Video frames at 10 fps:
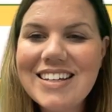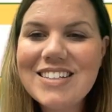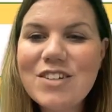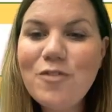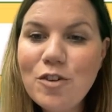
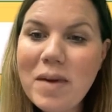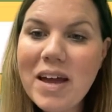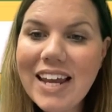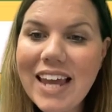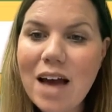So if you've
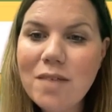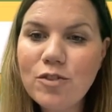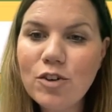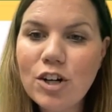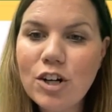been at CAP
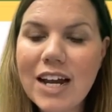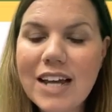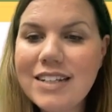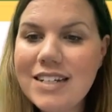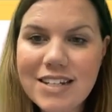for at
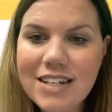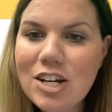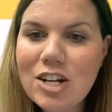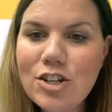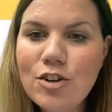least a
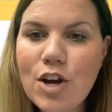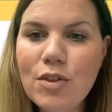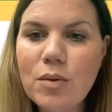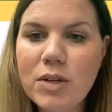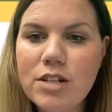year, you know
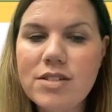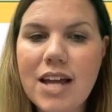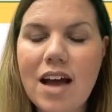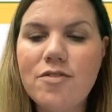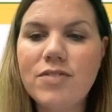that we used to
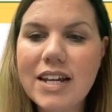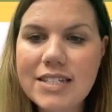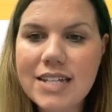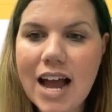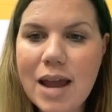have flex
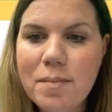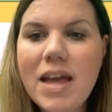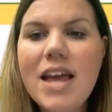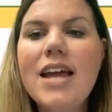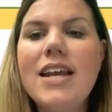time.
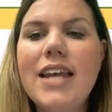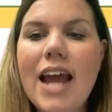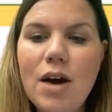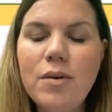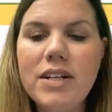
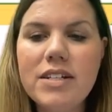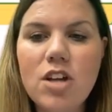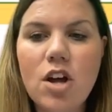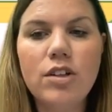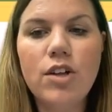Now it is
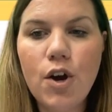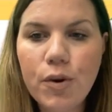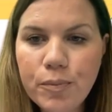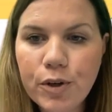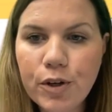called
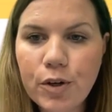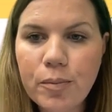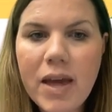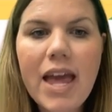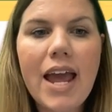homeroom,
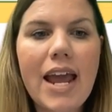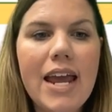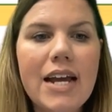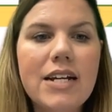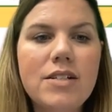
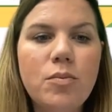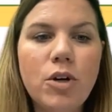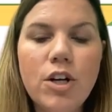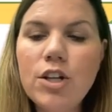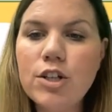and we're
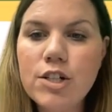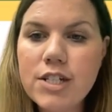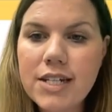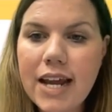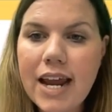going to learn
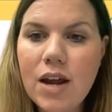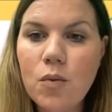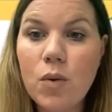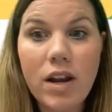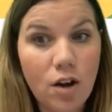today
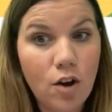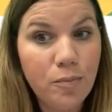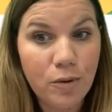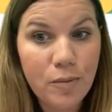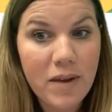what
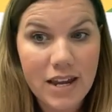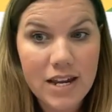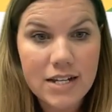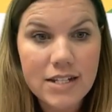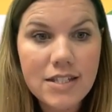homeroom
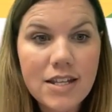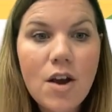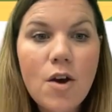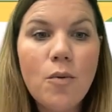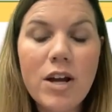is,
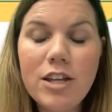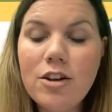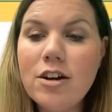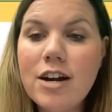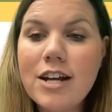what
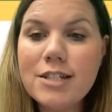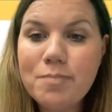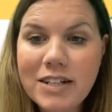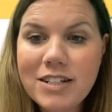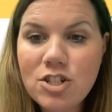you're
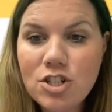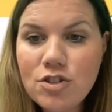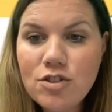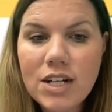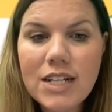expected to
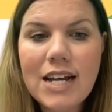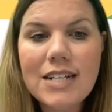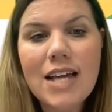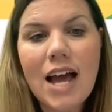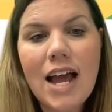do during that
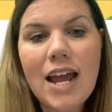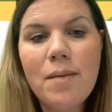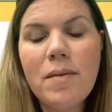time,